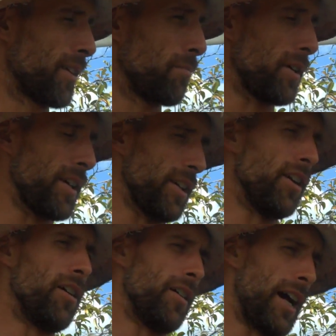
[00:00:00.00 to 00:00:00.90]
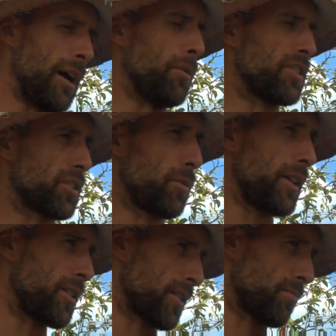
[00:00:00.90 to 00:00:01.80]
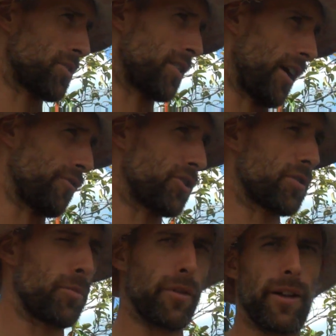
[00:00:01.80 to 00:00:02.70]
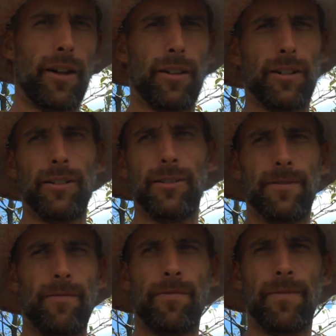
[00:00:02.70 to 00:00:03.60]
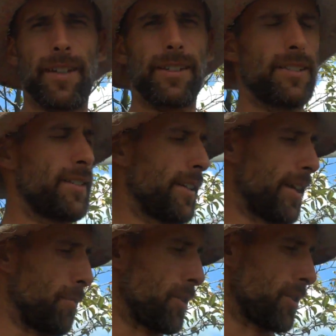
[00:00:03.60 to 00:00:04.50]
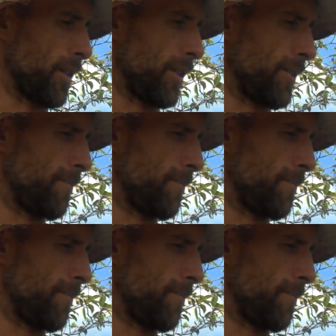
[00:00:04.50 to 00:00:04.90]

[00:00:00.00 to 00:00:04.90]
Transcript: But, you know, I would squeegee some stuff to smooth it out a little. It doesn't take that much uh,